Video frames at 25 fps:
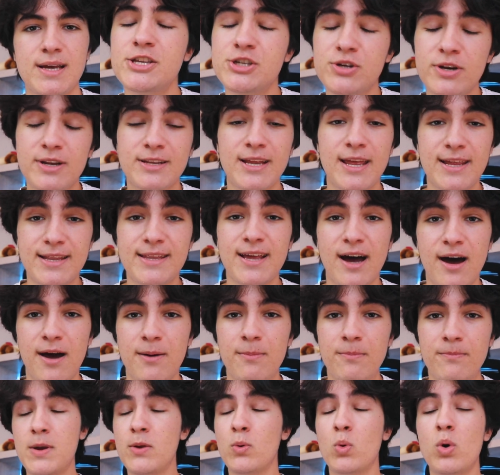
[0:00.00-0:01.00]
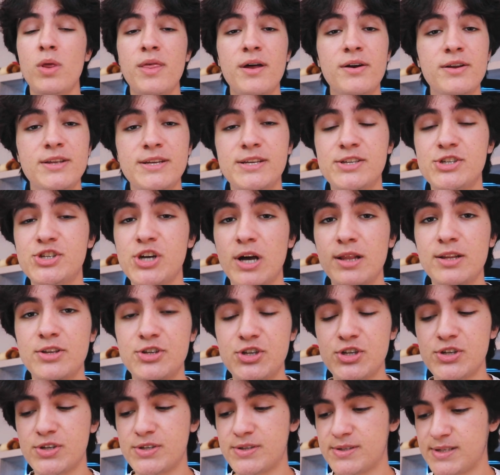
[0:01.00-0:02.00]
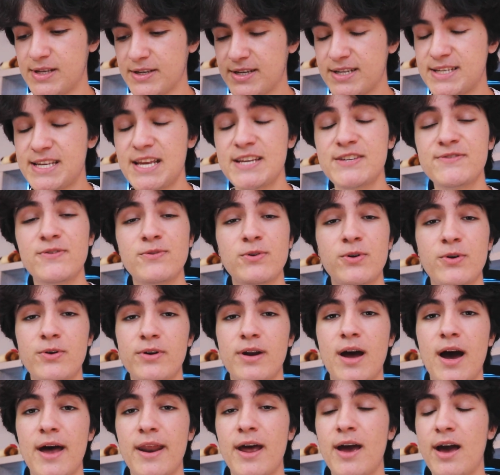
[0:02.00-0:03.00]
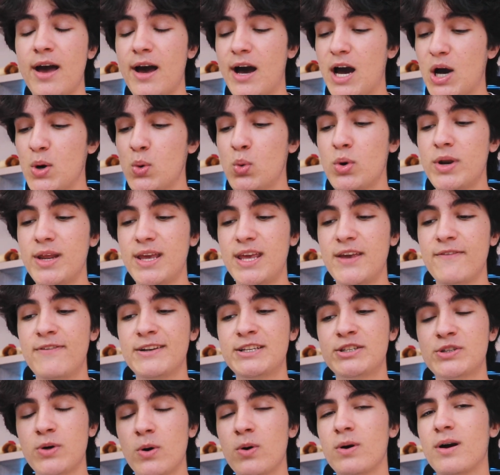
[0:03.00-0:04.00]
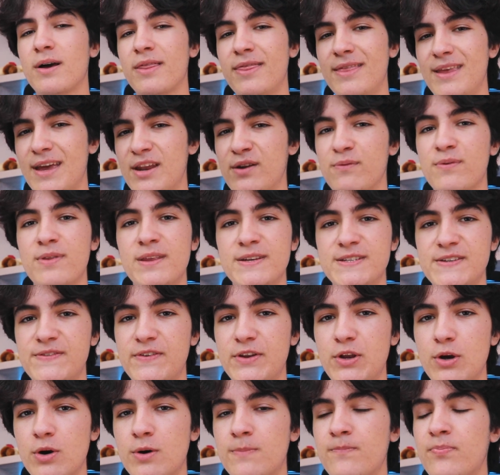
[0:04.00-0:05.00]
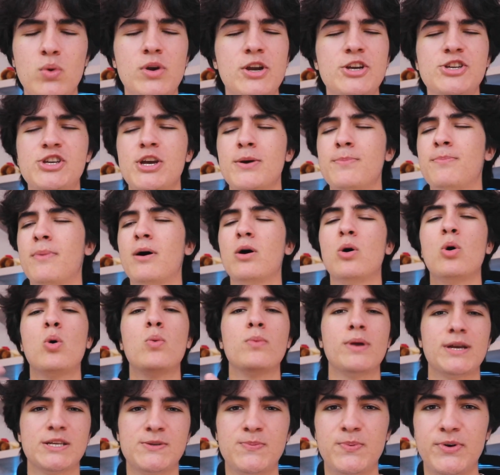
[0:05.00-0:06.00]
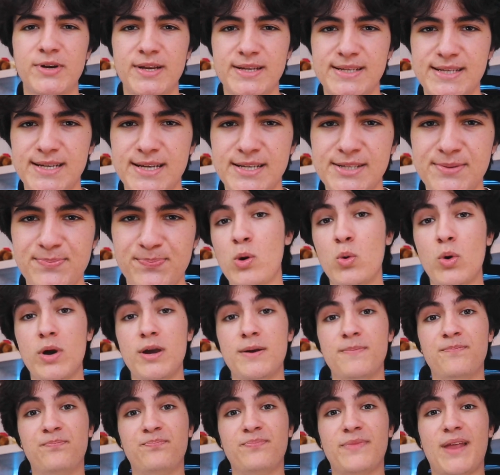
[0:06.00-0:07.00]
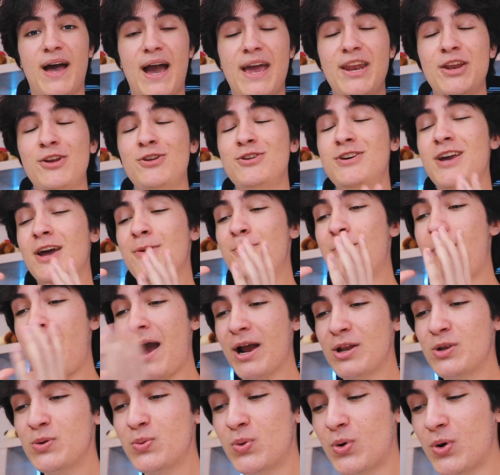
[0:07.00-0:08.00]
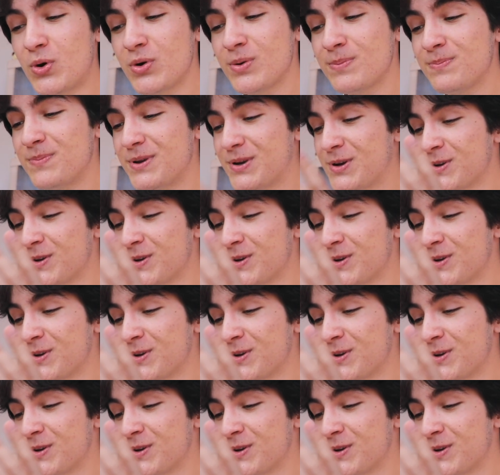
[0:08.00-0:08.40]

It's gonna take time. I mean, whether this challenge is successful or not, I wanna give a talk at the end of this video. I wanna share my own experiences. Anyway, I need to get back to work